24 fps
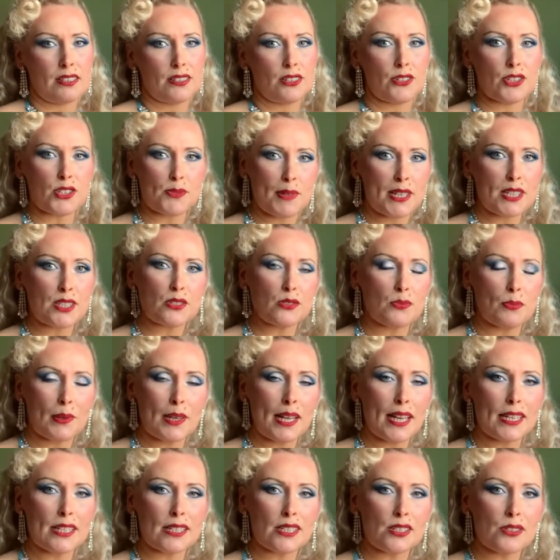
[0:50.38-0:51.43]
Those metal
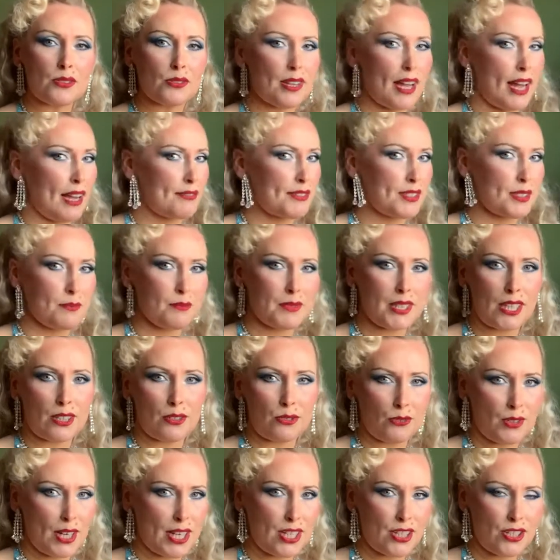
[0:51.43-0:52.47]
plates could have some
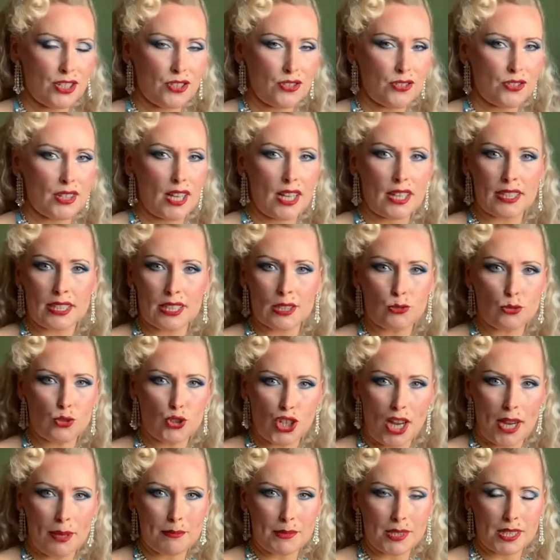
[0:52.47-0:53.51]
decoration, like little
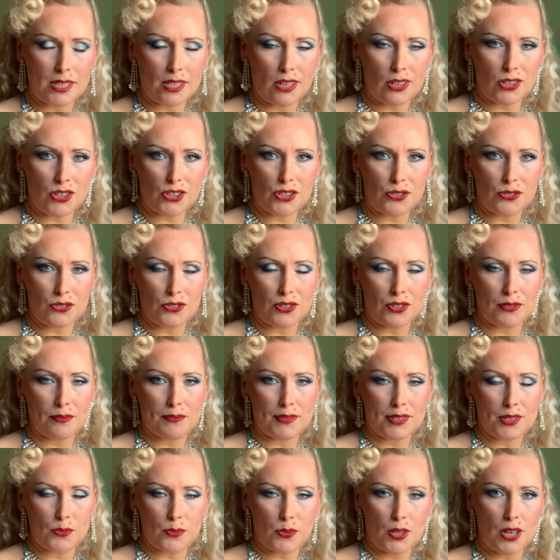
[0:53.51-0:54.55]
gems stuck to them
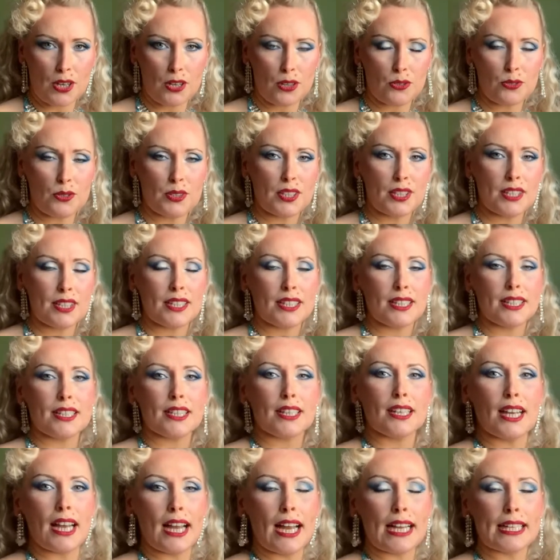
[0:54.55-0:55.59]
as well,
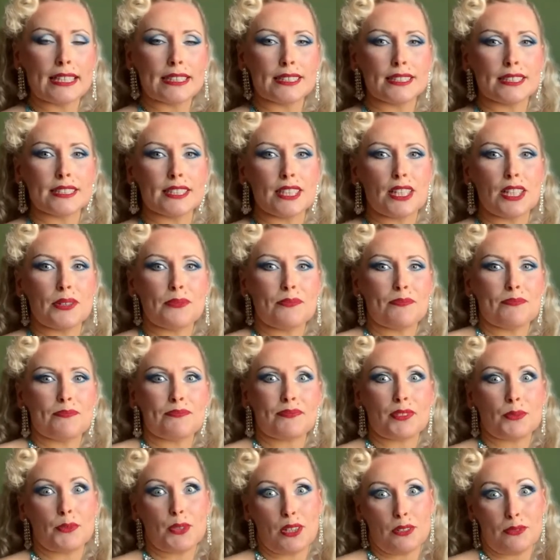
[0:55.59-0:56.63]
and
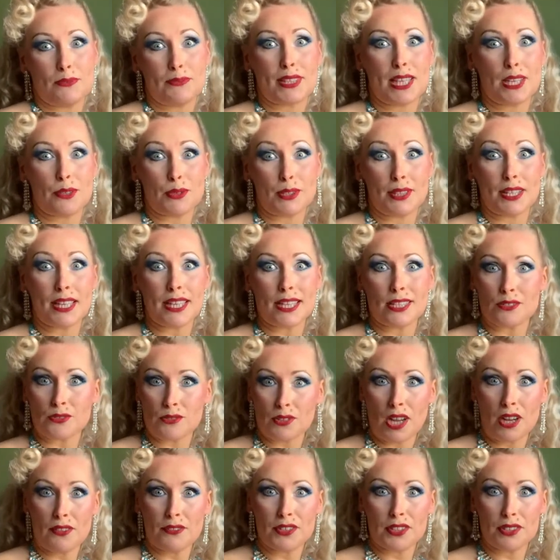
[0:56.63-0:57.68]
well, they were there to
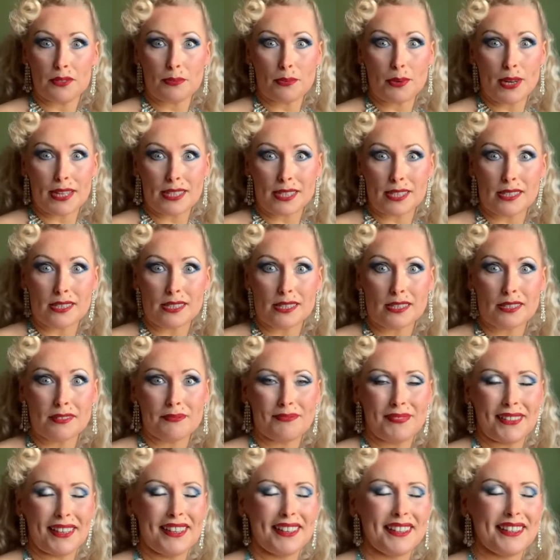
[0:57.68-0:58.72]
cover the breasts.
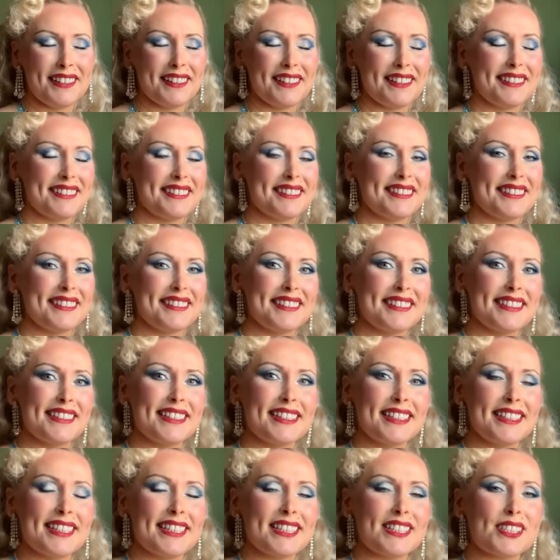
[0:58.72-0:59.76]

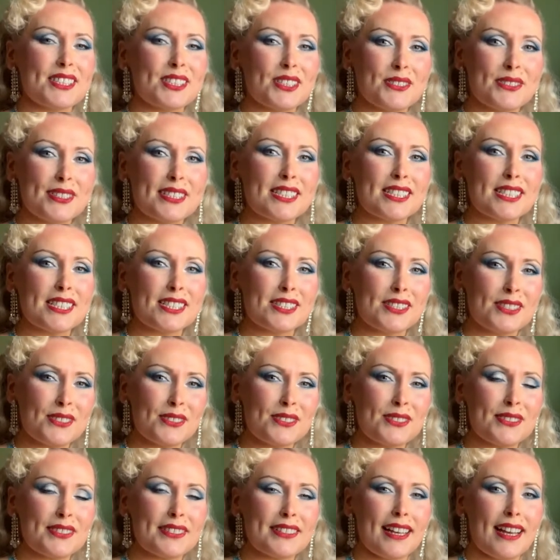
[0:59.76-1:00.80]
So it is
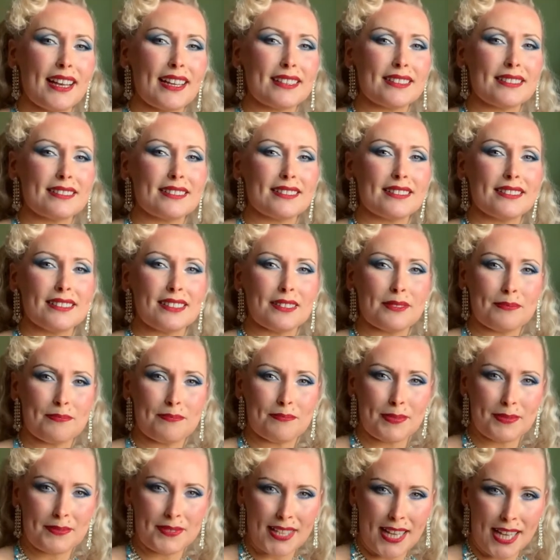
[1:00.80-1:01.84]
thought that the
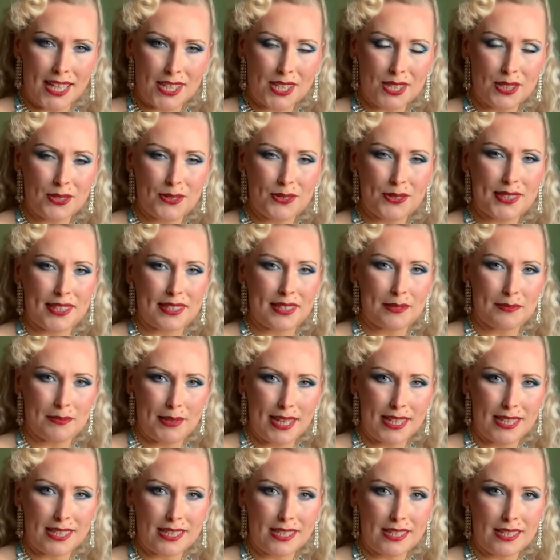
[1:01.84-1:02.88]
tassels and the
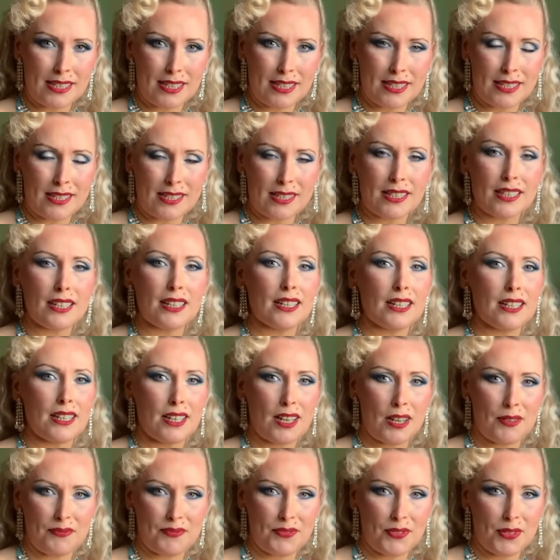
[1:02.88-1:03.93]
pasties come